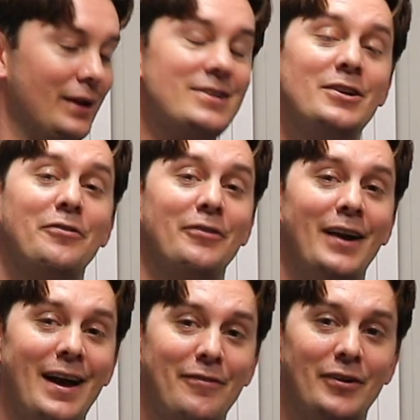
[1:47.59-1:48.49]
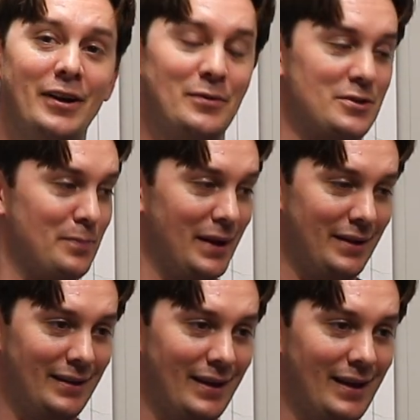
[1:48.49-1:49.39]
It took forever. It was a pain
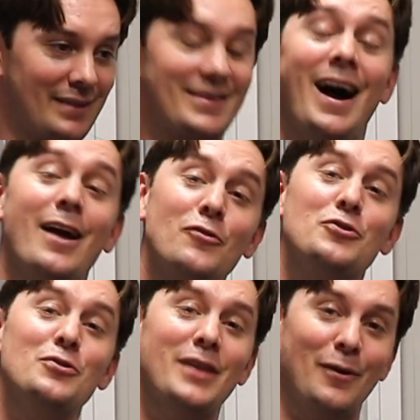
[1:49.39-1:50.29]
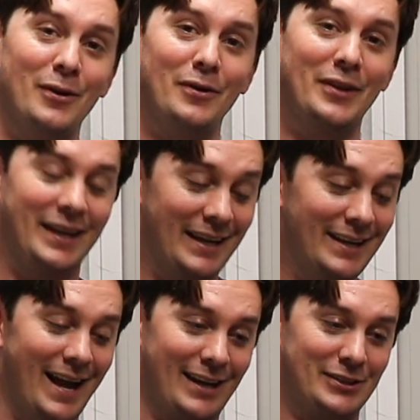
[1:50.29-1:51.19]
in the ass. I don't do that well in the heat,
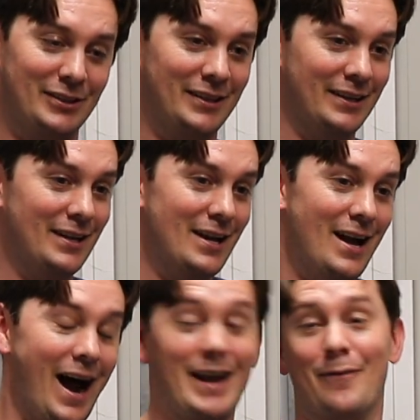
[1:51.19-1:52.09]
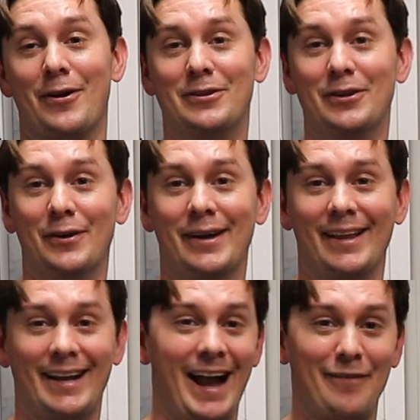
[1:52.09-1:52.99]
actually. I didn't want to do it.
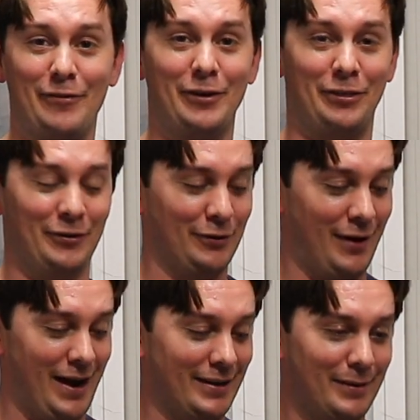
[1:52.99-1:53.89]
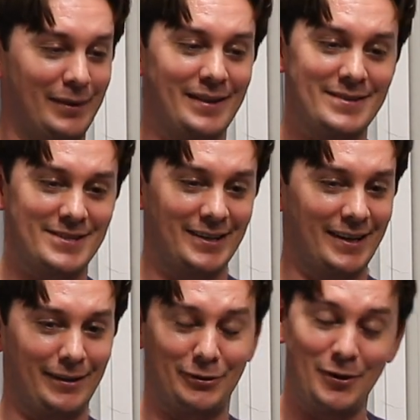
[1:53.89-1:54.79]
Like halfway through, I ended up getting
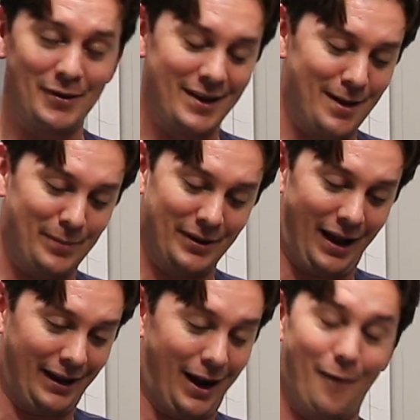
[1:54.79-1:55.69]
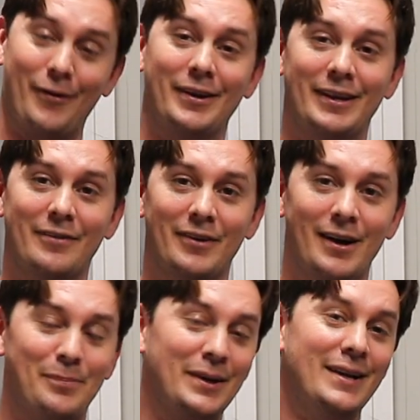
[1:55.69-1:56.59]
sick and throwing up, and like I wanted to give
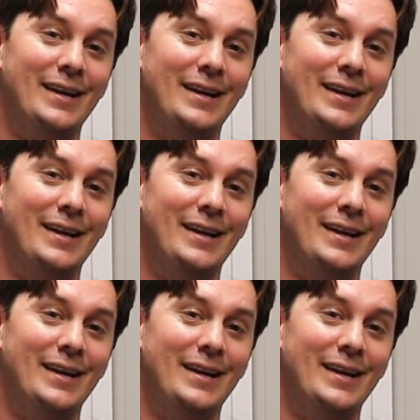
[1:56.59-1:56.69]
up.